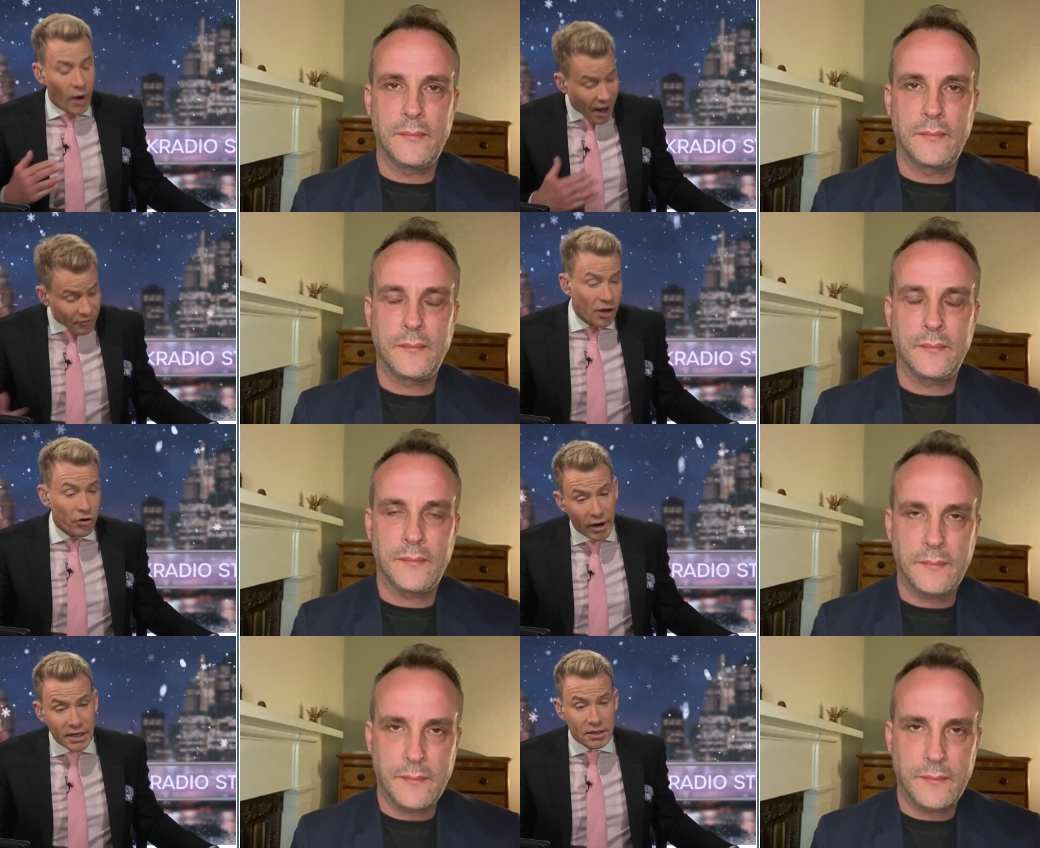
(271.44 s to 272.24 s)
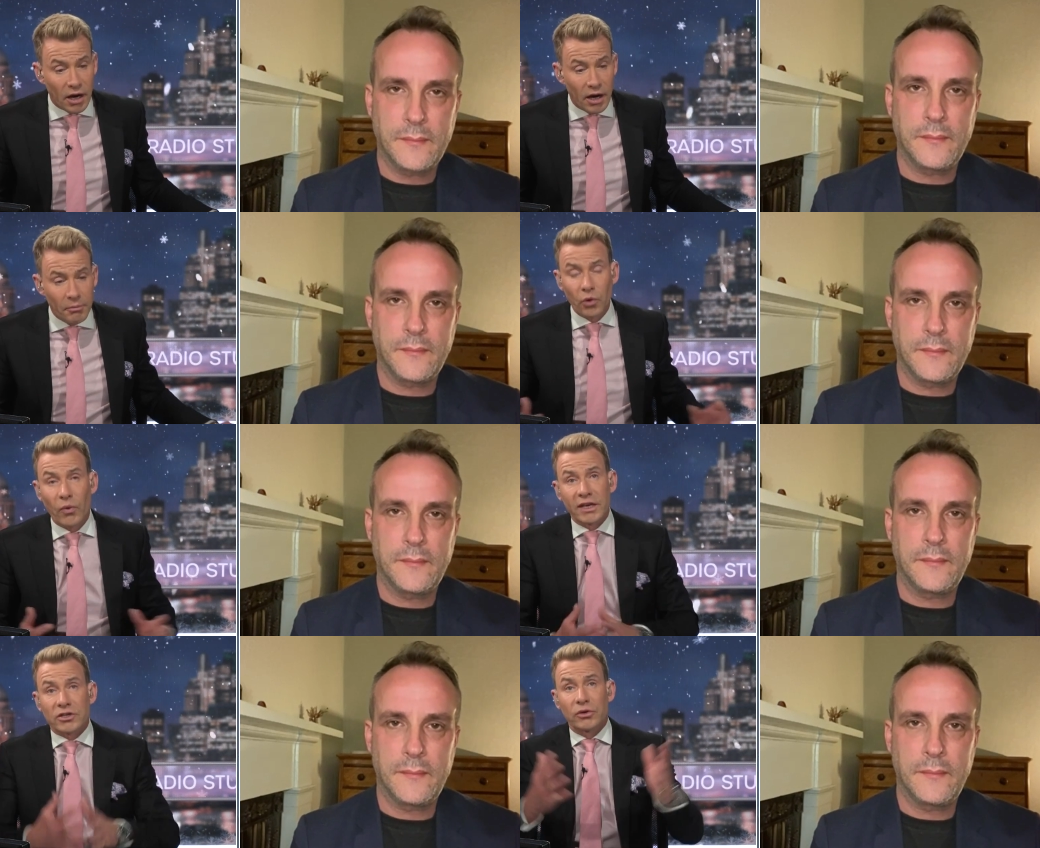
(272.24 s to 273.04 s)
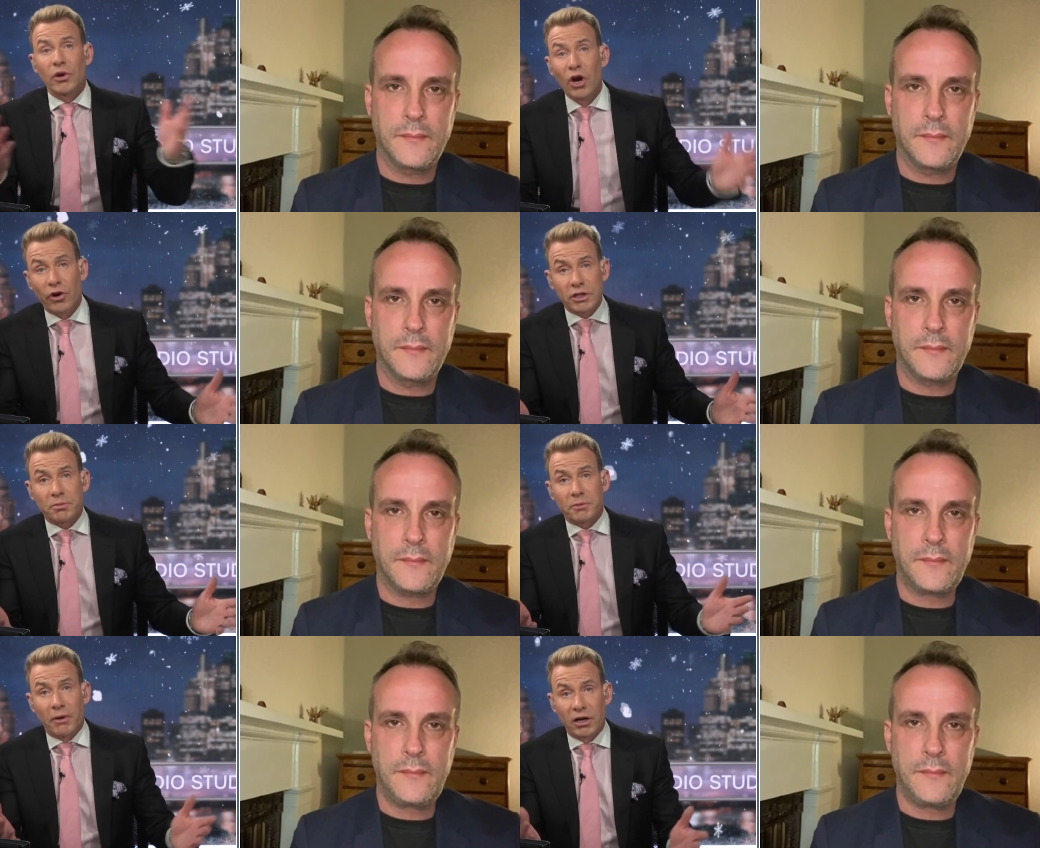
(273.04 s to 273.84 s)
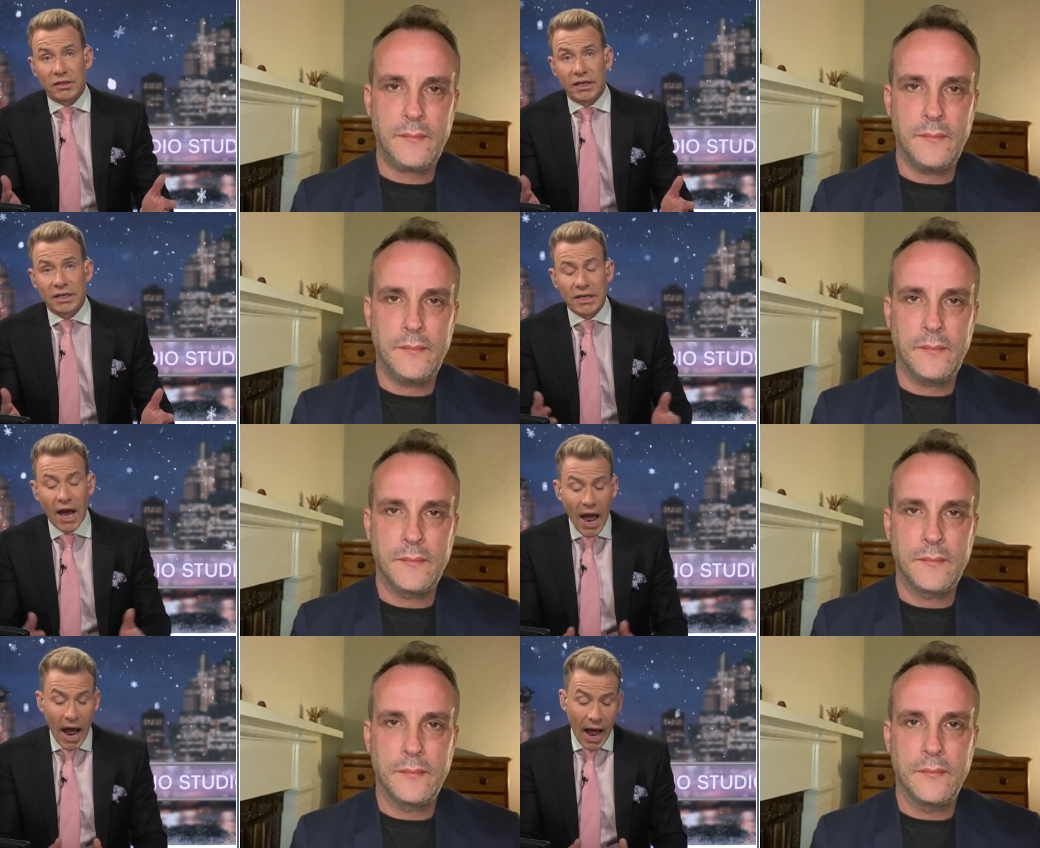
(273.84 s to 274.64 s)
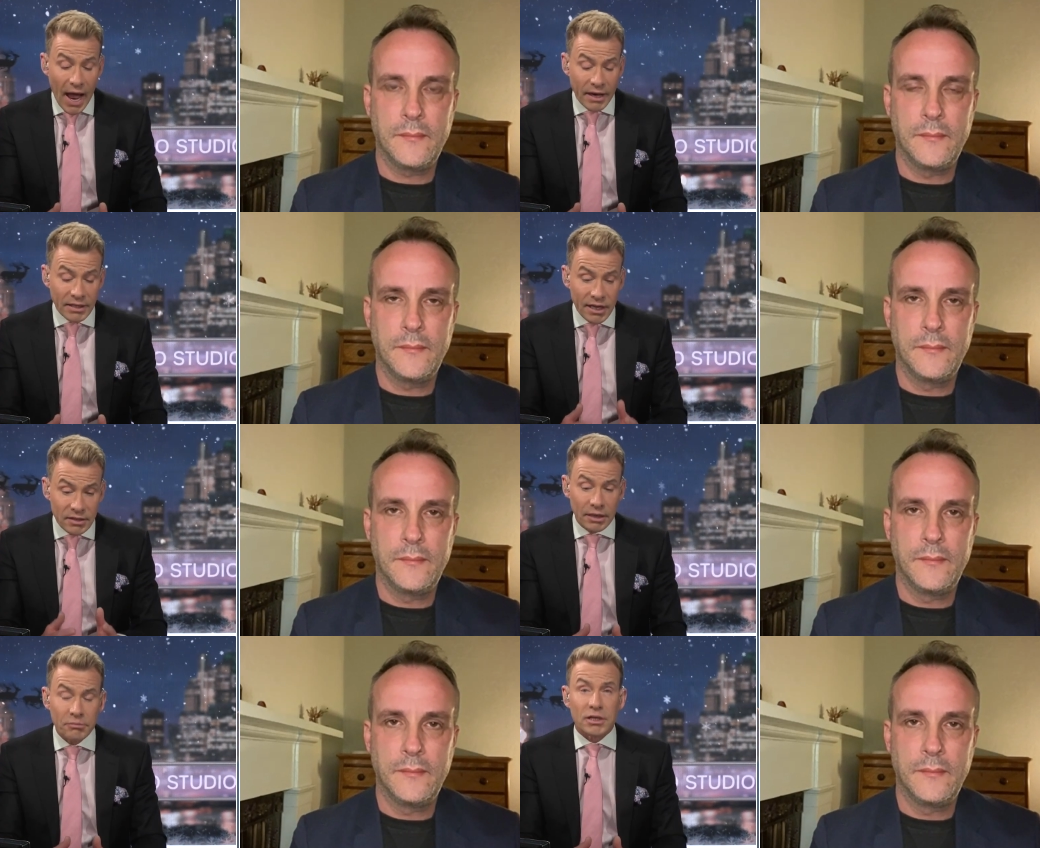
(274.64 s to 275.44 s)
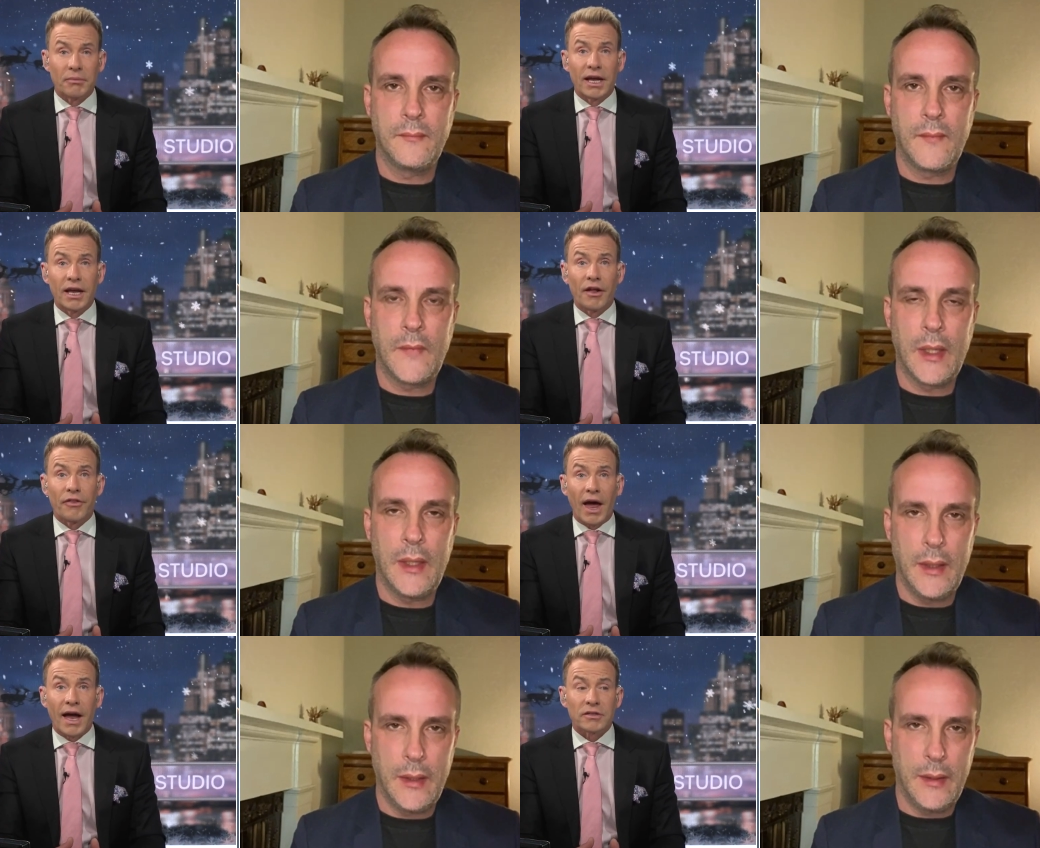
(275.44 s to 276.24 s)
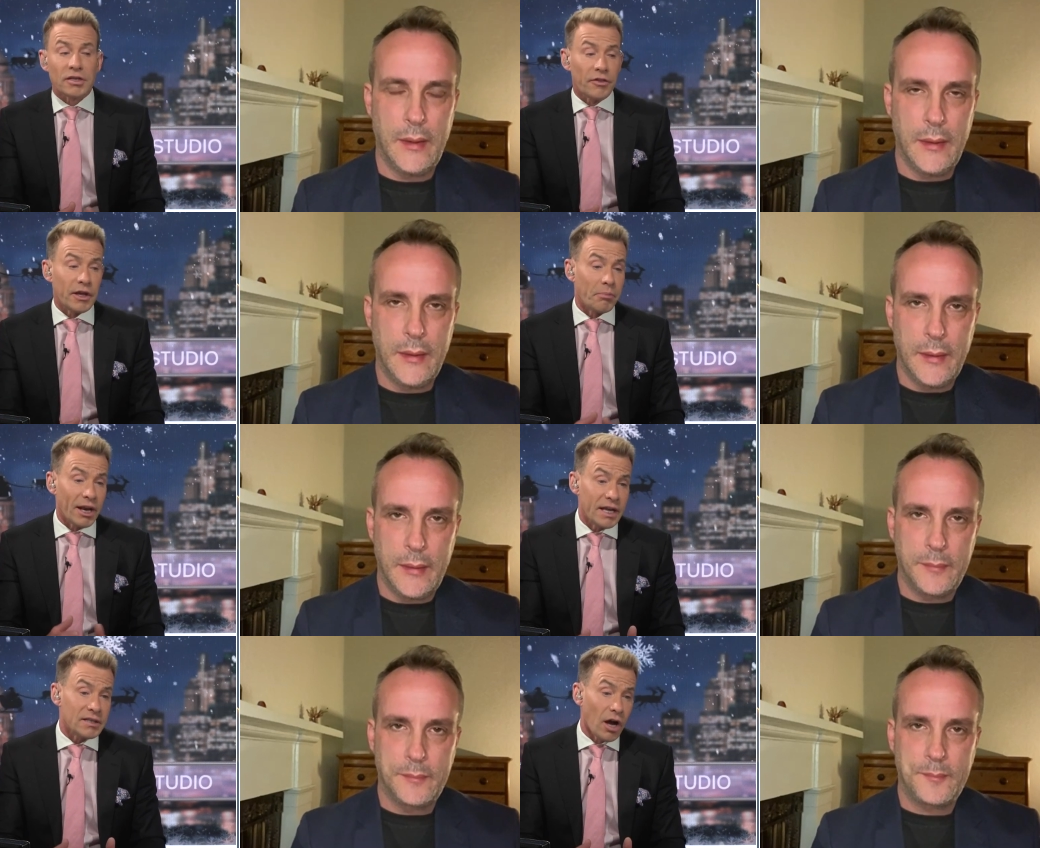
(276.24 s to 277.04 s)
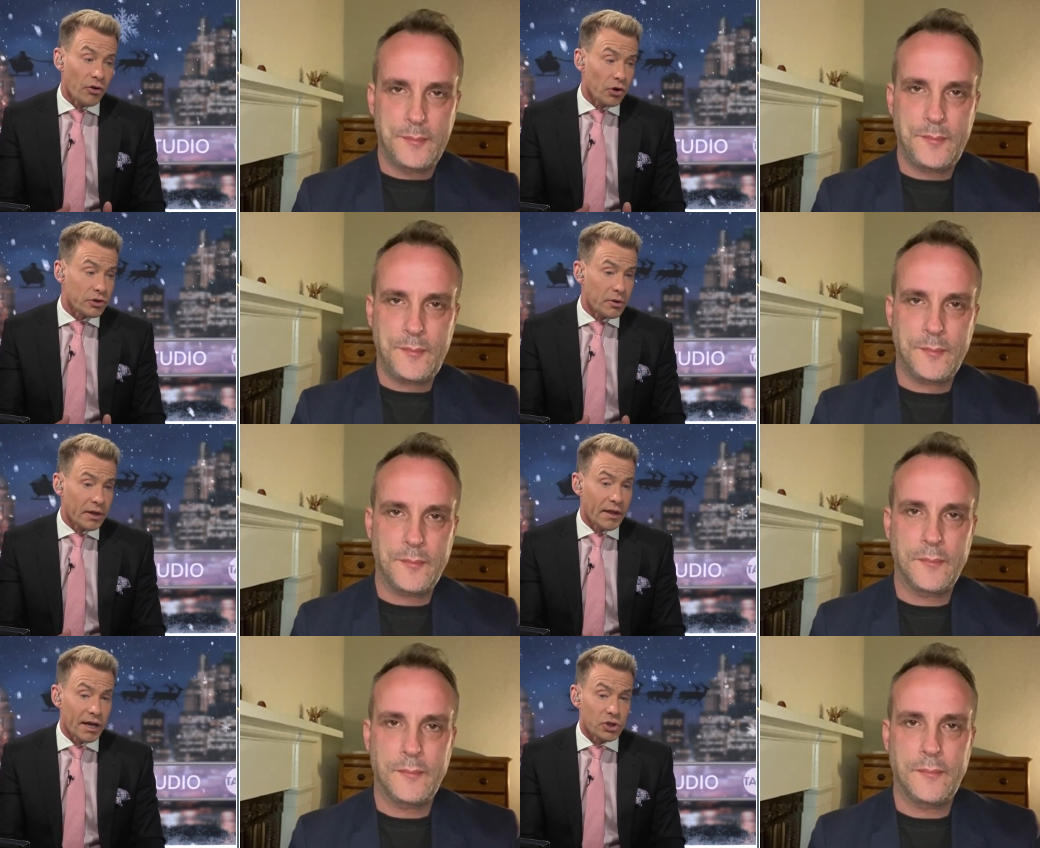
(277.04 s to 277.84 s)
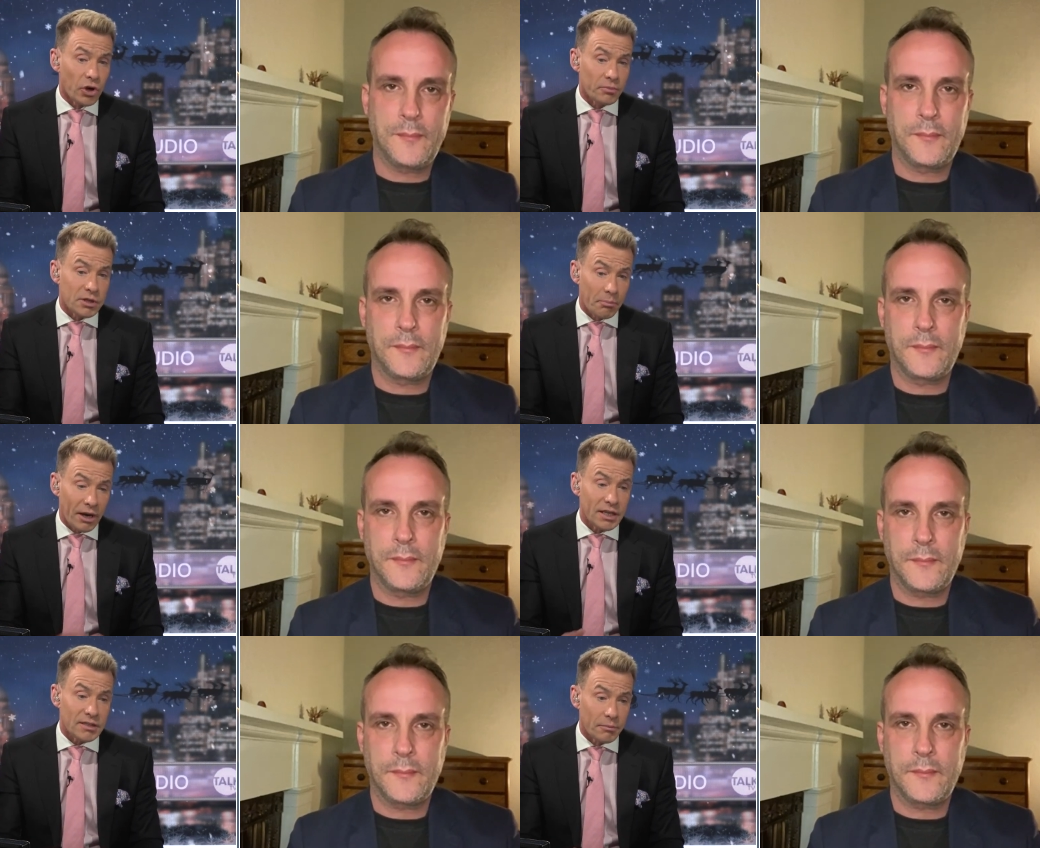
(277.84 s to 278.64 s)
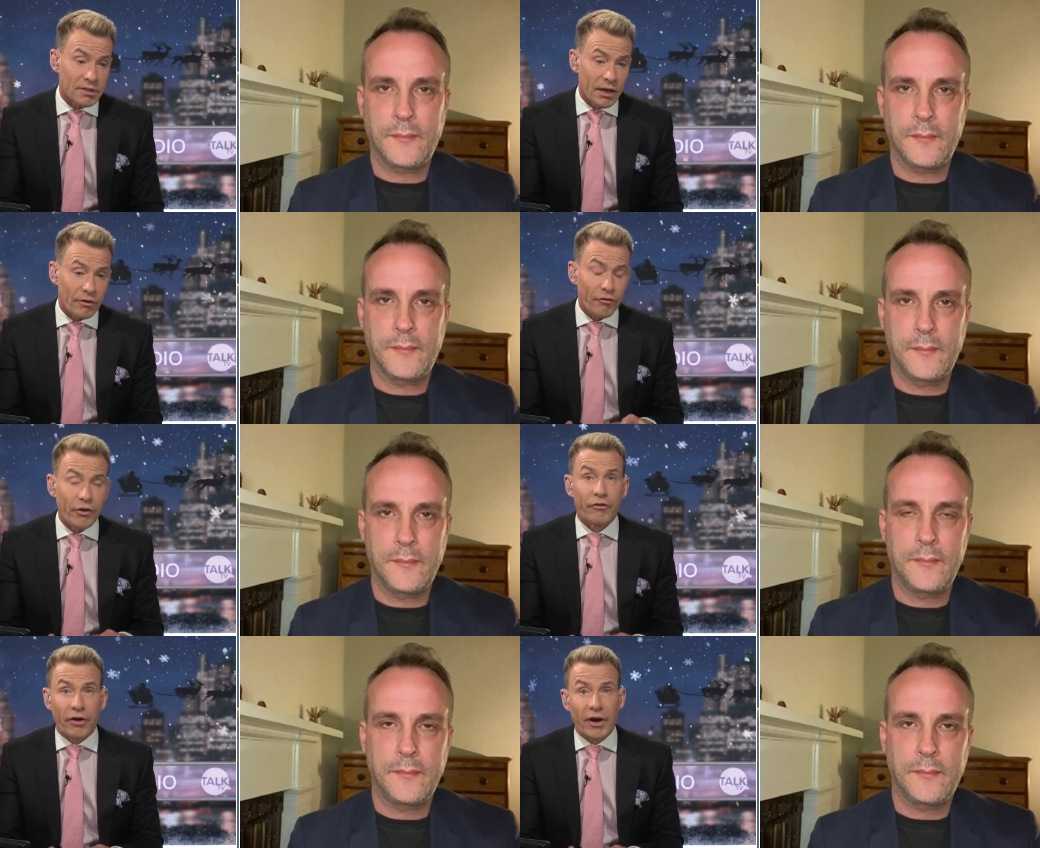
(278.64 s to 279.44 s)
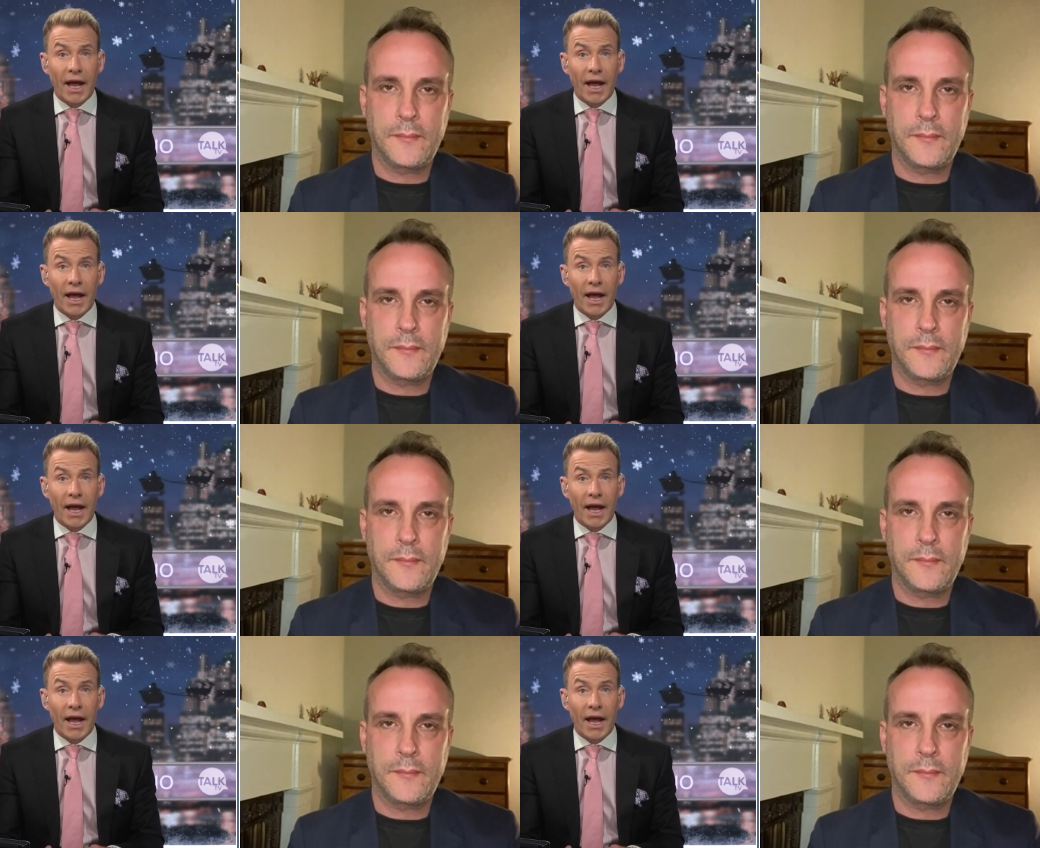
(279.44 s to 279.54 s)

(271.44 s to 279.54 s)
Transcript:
Speaker 1: were having a great time, who went to Christmas parties. And it seems to me that the police are not doing their jobs. The police themselves feel very